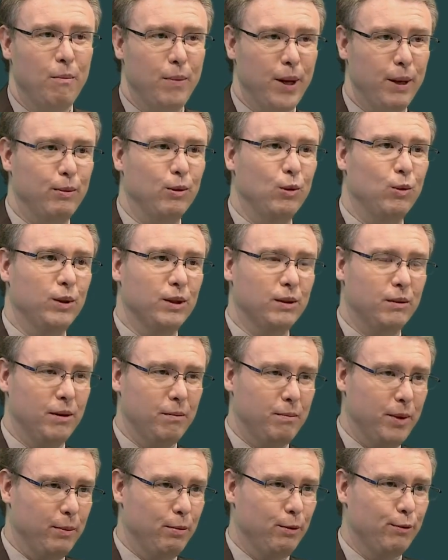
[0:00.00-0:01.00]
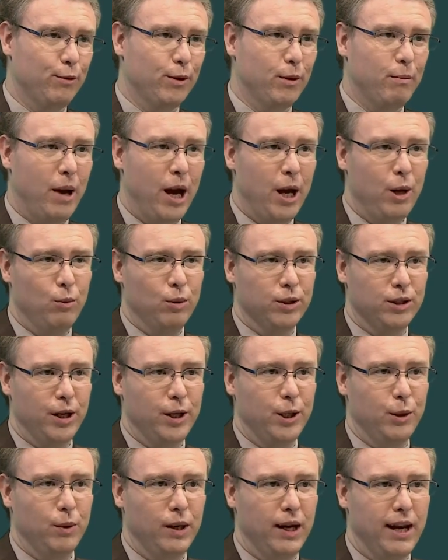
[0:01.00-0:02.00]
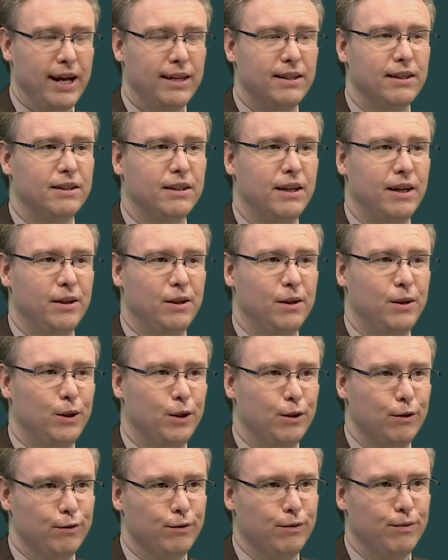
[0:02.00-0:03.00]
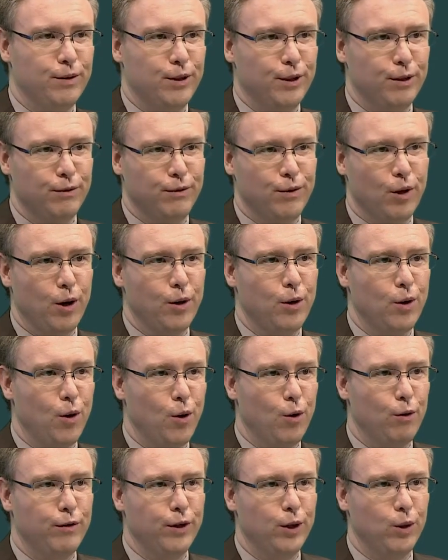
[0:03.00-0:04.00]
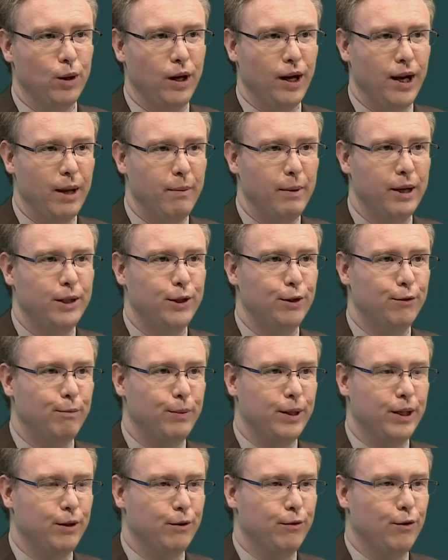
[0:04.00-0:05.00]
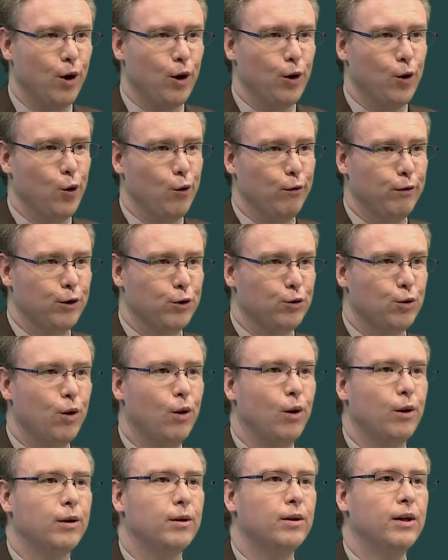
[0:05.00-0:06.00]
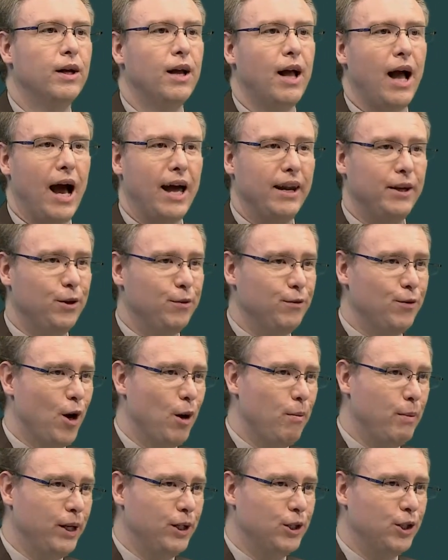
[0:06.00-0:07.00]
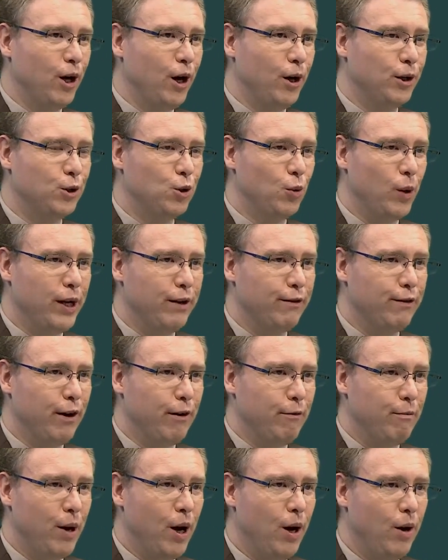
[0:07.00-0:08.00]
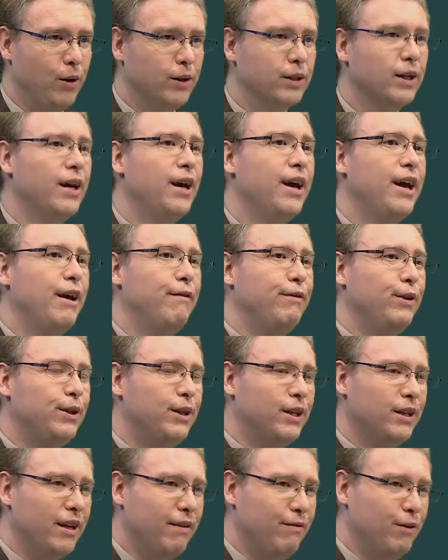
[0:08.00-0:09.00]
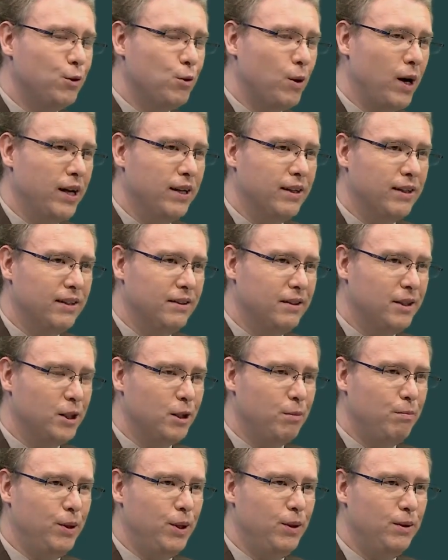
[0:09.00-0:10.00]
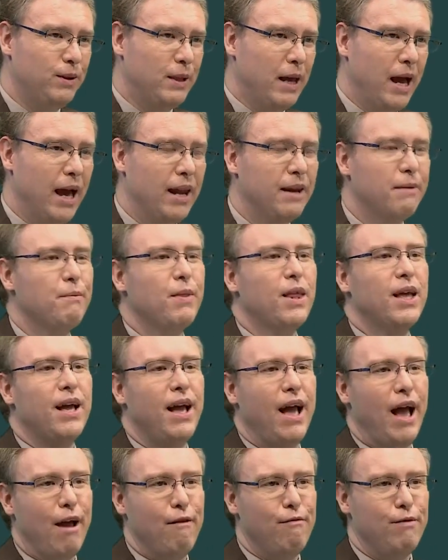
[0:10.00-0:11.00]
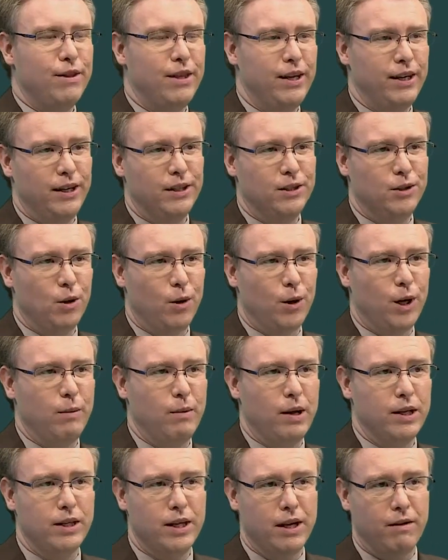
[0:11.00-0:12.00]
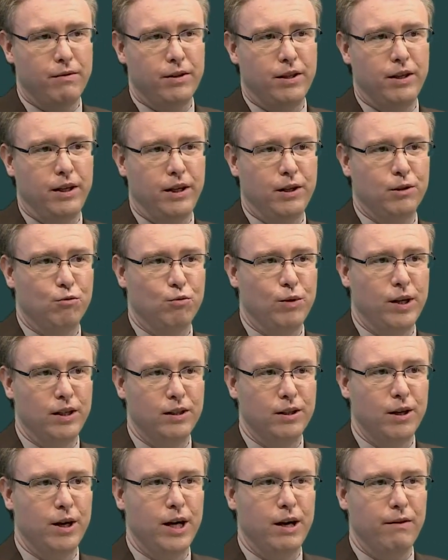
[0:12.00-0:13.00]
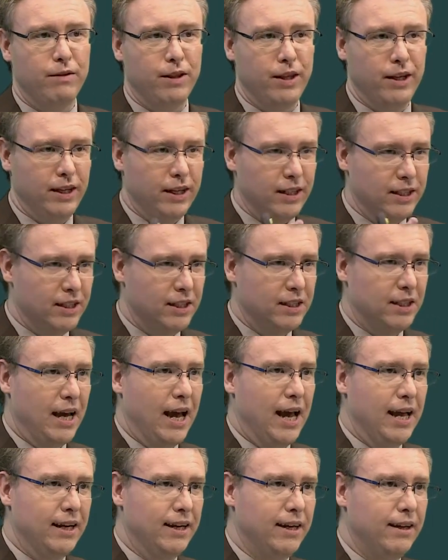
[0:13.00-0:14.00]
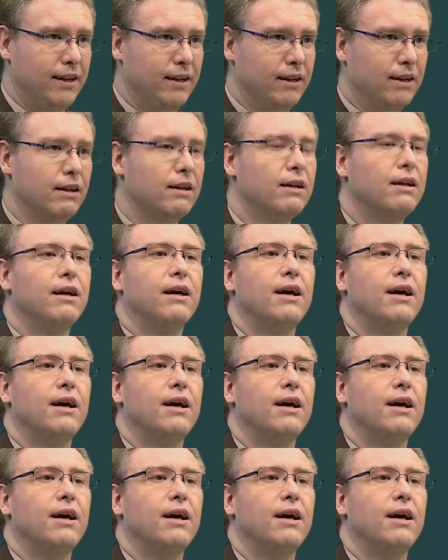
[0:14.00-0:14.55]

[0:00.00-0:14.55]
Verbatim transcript: People, will, people from the bank will send you a letter saying that you've, you've gone over your limit, you've, you've gone overdrawn, and you've now been charged £25. If you, if you try and dispute that, everything is documented, everything is written down, everything is scanned in,